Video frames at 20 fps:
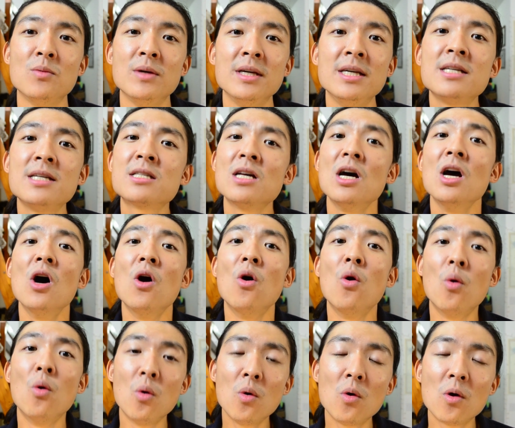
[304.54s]
weeks,
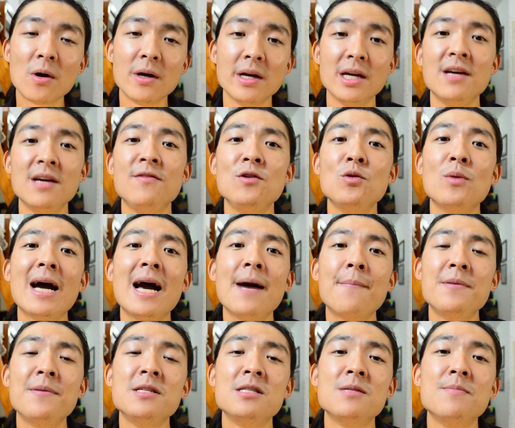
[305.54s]
or if you
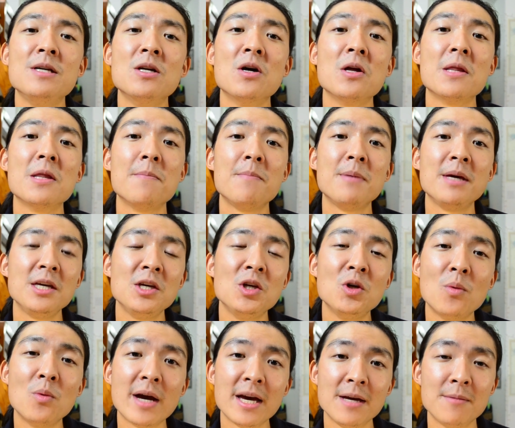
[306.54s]
happen to be on the
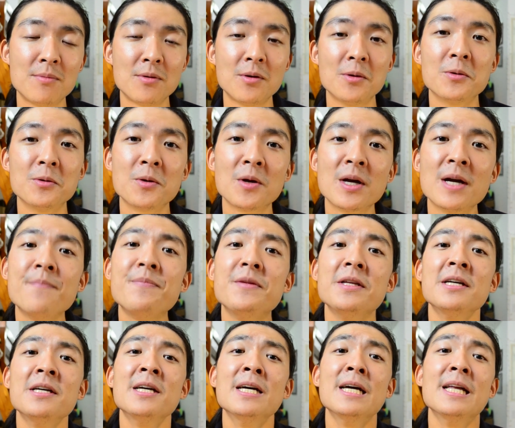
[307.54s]
PUA program,
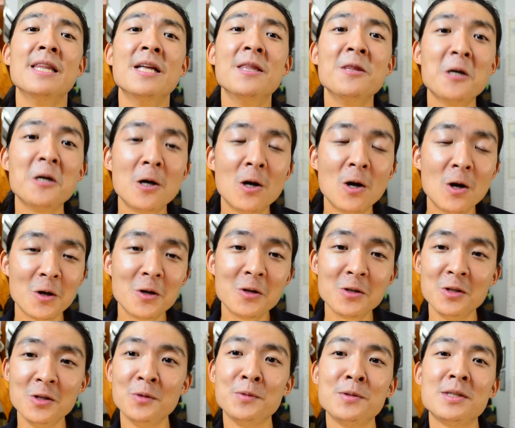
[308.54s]
then the
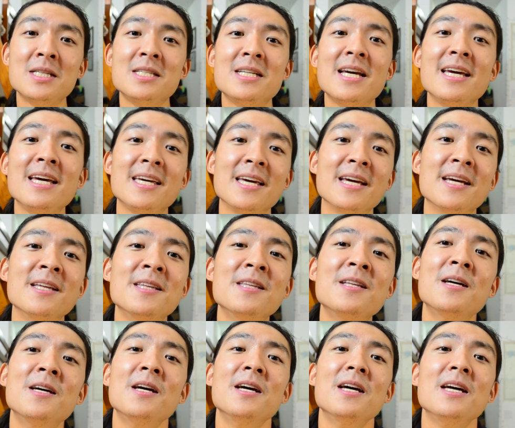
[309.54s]
hard news to take
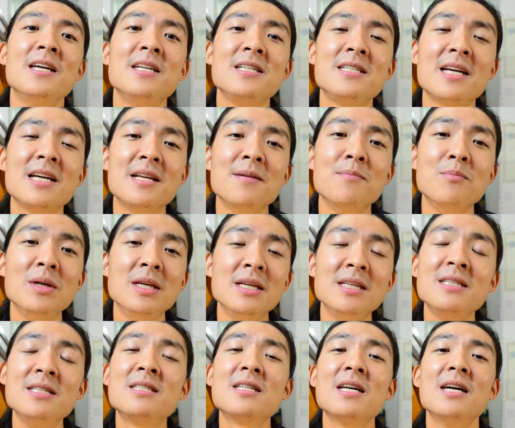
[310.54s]
in is that it
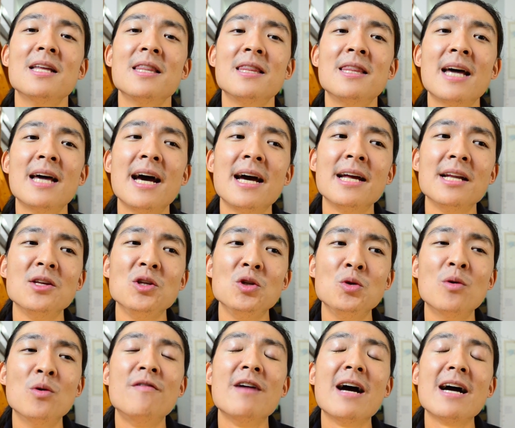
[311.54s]
means that
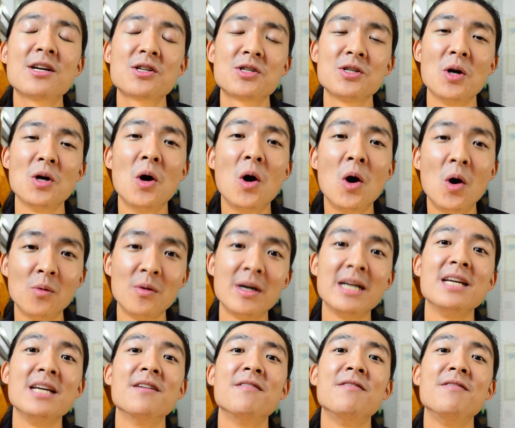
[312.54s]
you have actually
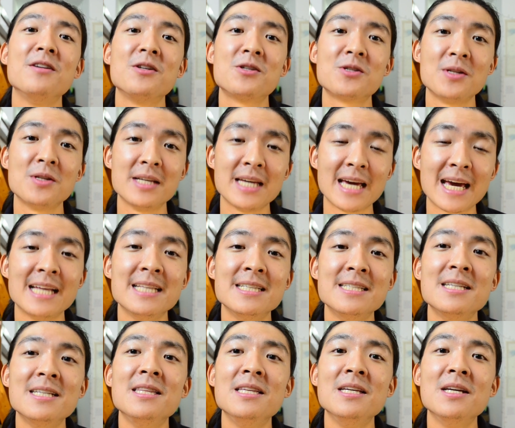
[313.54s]
already officially
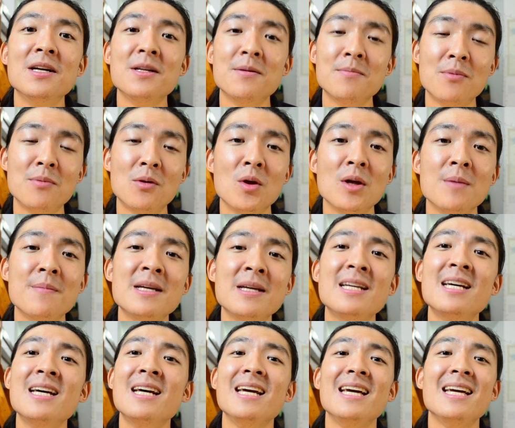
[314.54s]
ended the unemployment
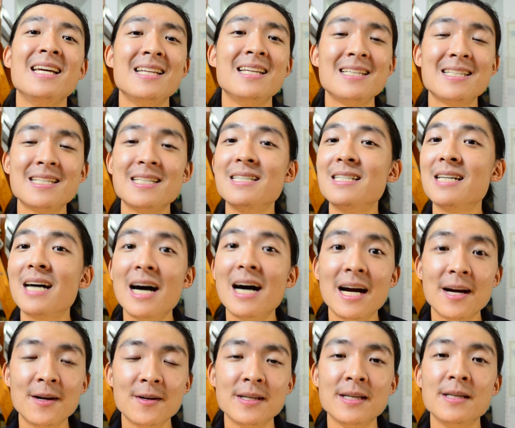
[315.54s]
in its
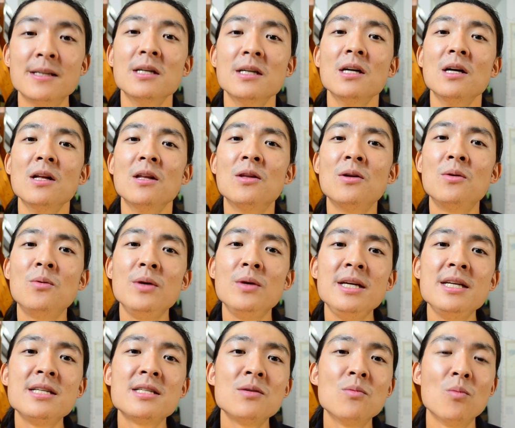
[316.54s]
entirety. The
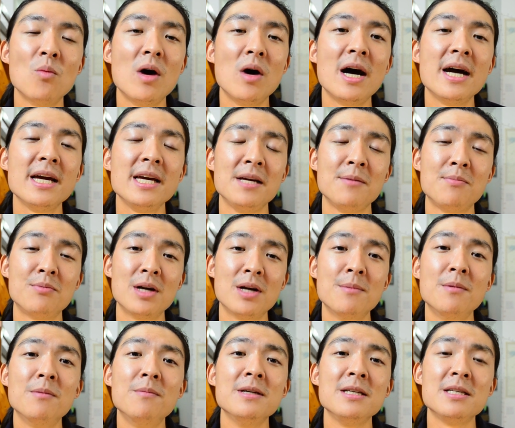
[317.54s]
reason why it
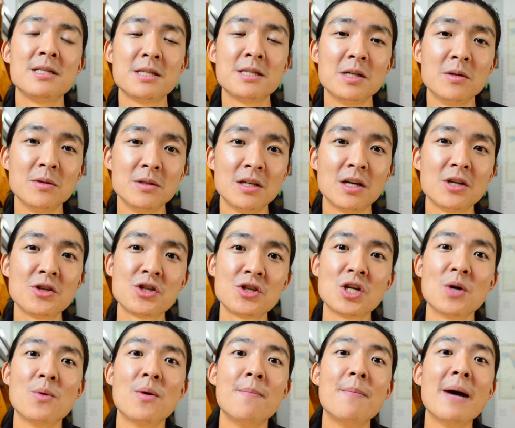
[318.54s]
probably still does
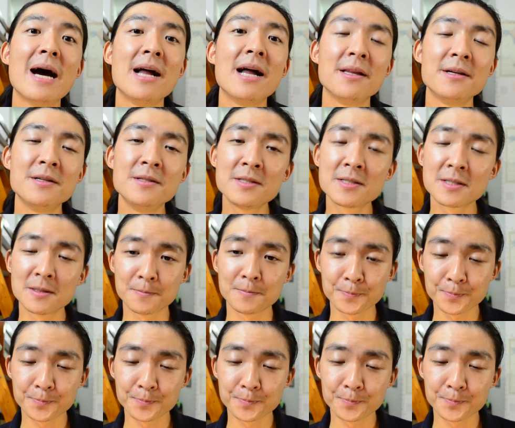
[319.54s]
show a balance